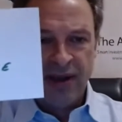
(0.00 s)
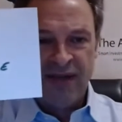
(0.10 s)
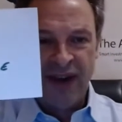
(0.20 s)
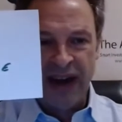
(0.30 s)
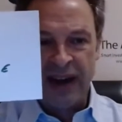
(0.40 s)

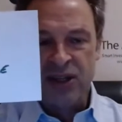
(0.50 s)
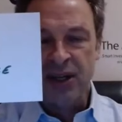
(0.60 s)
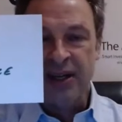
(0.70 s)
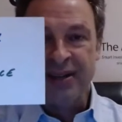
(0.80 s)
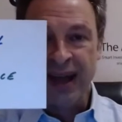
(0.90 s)

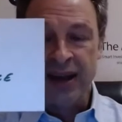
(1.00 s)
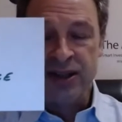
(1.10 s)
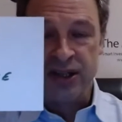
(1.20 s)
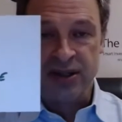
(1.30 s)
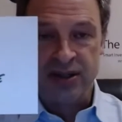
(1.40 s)
financial
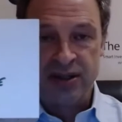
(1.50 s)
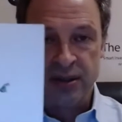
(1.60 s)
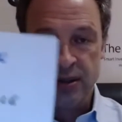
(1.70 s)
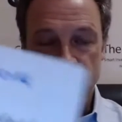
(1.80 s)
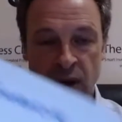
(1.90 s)
intelligence.
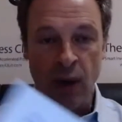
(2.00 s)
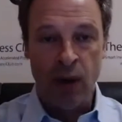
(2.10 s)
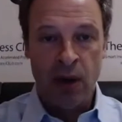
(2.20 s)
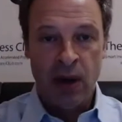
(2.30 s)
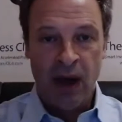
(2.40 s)

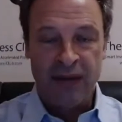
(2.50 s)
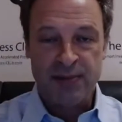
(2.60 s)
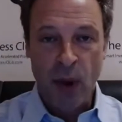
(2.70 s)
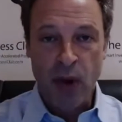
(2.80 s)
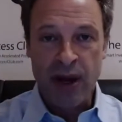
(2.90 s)
I've
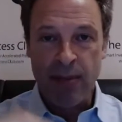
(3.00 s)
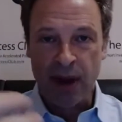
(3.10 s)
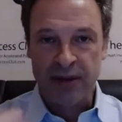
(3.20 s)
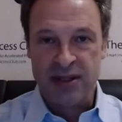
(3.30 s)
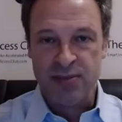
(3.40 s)
spoken
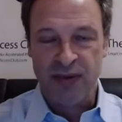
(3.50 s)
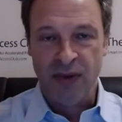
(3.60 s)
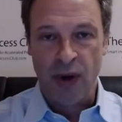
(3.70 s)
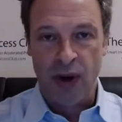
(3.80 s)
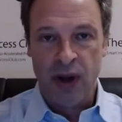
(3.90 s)
about this
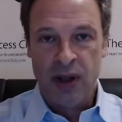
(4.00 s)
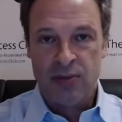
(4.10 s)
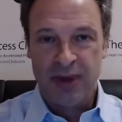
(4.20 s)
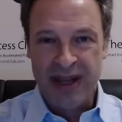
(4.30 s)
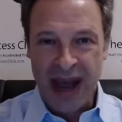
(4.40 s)
before.
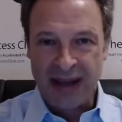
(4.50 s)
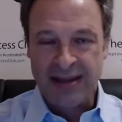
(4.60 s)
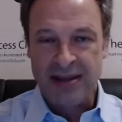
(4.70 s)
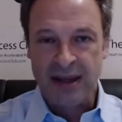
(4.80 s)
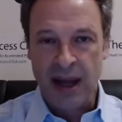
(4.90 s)
But the
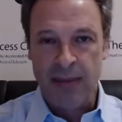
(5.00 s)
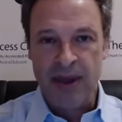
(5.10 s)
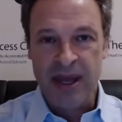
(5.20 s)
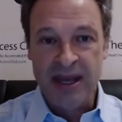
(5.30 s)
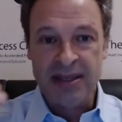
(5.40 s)
Access
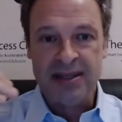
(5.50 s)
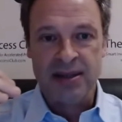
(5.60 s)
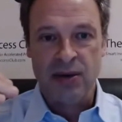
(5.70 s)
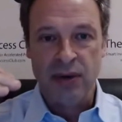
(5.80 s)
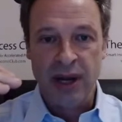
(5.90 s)
Club
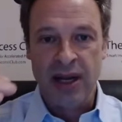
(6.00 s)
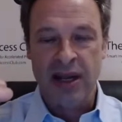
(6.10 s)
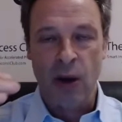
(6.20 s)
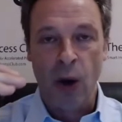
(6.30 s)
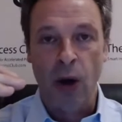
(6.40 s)
is
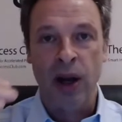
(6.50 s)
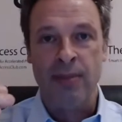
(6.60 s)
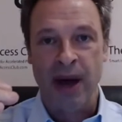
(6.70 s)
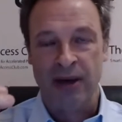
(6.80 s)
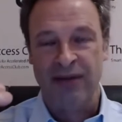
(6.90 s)
really all
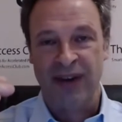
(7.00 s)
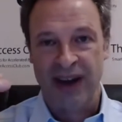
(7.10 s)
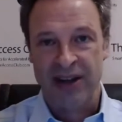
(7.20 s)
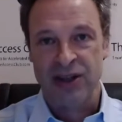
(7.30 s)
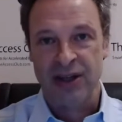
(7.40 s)
about
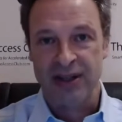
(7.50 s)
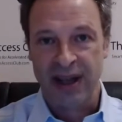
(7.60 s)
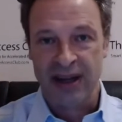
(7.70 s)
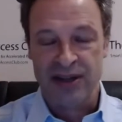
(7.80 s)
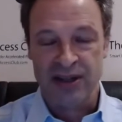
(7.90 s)
financial
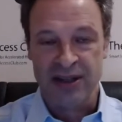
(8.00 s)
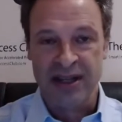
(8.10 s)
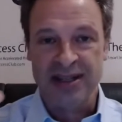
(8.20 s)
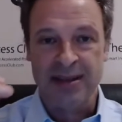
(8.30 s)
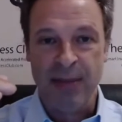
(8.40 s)
intelligence.
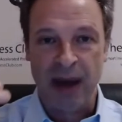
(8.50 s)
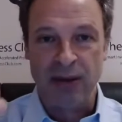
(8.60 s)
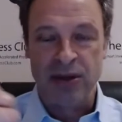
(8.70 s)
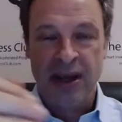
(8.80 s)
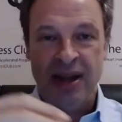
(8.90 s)
It's
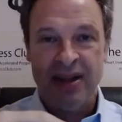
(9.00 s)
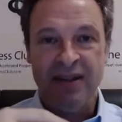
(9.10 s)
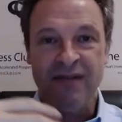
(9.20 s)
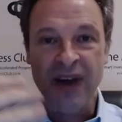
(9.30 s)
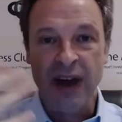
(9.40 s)
about
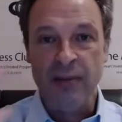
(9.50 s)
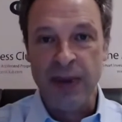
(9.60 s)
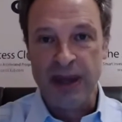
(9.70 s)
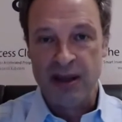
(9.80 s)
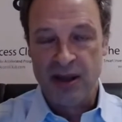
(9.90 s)

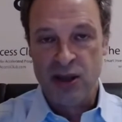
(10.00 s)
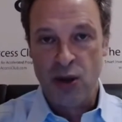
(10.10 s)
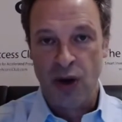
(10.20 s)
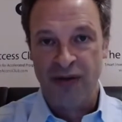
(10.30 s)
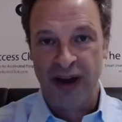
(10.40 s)
developing
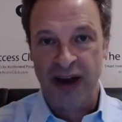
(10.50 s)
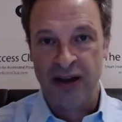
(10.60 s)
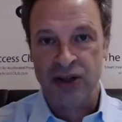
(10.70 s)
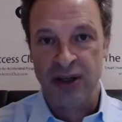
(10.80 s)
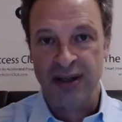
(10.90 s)
your
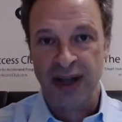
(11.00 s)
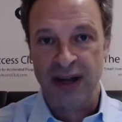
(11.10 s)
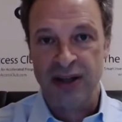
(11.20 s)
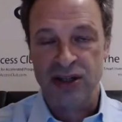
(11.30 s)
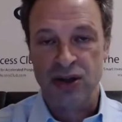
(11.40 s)
financial
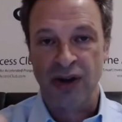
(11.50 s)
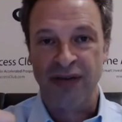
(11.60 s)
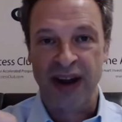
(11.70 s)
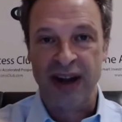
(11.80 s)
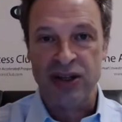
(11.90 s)
intelligence, your
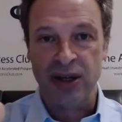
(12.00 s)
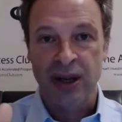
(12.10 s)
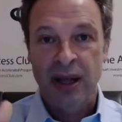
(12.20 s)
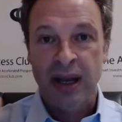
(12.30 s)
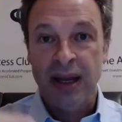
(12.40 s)
financial
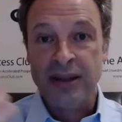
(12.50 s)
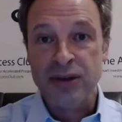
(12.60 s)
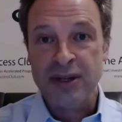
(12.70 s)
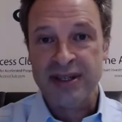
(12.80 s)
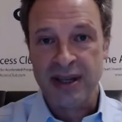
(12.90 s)

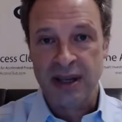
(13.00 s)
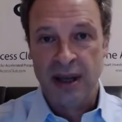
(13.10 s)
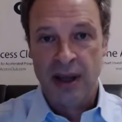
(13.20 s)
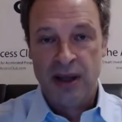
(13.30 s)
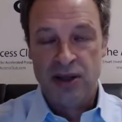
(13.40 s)
literacy,
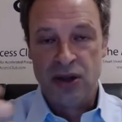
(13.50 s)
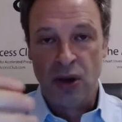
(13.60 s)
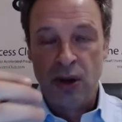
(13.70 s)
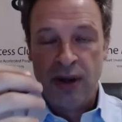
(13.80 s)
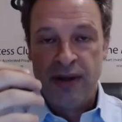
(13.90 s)

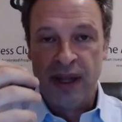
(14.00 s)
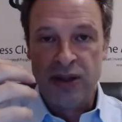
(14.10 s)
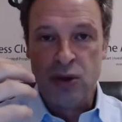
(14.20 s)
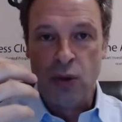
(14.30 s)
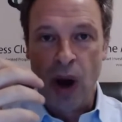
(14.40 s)
so
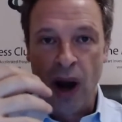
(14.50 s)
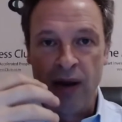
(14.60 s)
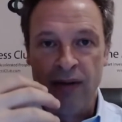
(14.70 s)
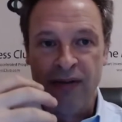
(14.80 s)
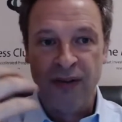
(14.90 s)
that you are
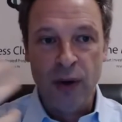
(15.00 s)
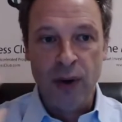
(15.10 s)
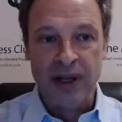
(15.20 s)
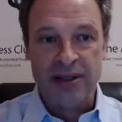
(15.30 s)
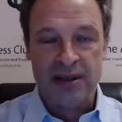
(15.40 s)

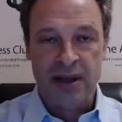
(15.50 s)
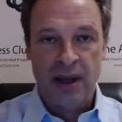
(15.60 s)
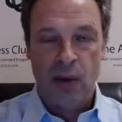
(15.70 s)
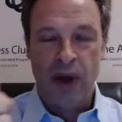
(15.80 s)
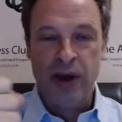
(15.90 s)
fluent
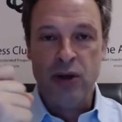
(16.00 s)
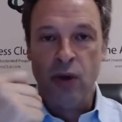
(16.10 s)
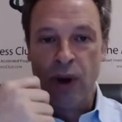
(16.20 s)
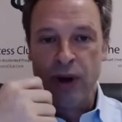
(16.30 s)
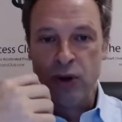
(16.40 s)
when
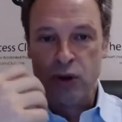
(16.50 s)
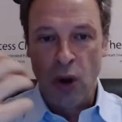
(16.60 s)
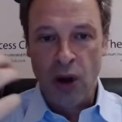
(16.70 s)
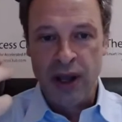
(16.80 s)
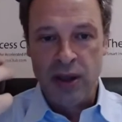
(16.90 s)
you're
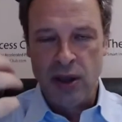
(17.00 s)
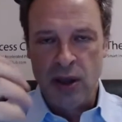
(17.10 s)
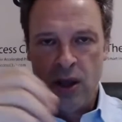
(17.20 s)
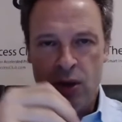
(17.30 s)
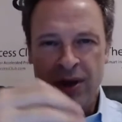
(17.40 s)
talking.
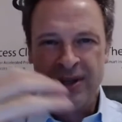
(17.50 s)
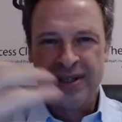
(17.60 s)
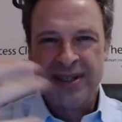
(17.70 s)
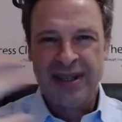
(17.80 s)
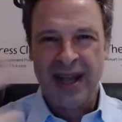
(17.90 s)
You
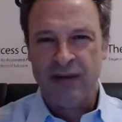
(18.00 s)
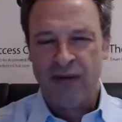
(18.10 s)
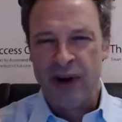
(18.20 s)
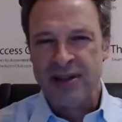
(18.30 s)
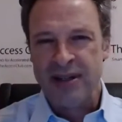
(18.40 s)
understand, for
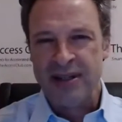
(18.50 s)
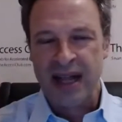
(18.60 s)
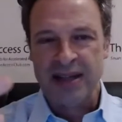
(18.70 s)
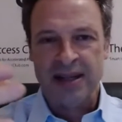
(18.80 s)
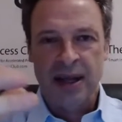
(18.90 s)
instance,
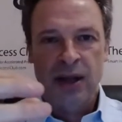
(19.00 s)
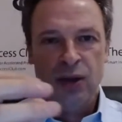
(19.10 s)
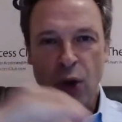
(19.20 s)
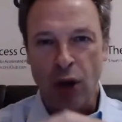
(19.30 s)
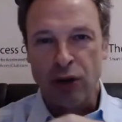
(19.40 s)
that
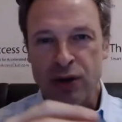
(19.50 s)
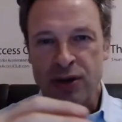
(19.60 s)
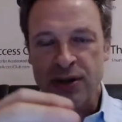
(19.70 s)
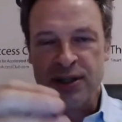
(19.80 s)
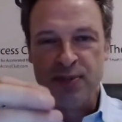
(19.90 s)

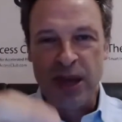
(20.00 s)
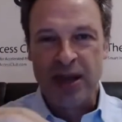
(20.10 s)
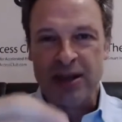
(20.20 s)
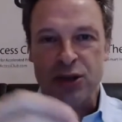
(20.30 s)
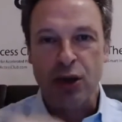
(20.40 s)
doctors
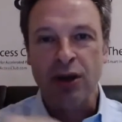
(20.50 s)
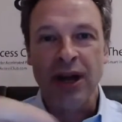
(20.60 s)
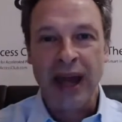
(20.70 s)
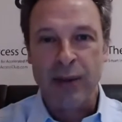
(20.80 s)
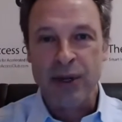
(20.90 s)
speak a certain
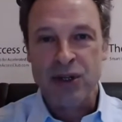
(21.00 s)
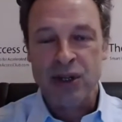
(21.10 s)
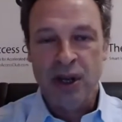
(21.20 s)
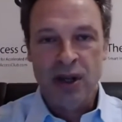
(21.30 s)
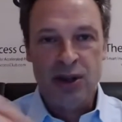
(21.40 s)
language.
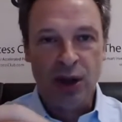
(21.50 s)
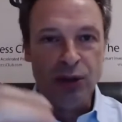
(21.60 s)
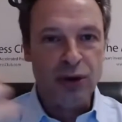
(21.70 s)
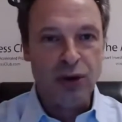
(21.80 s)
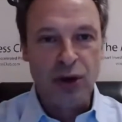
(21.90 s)
You go to the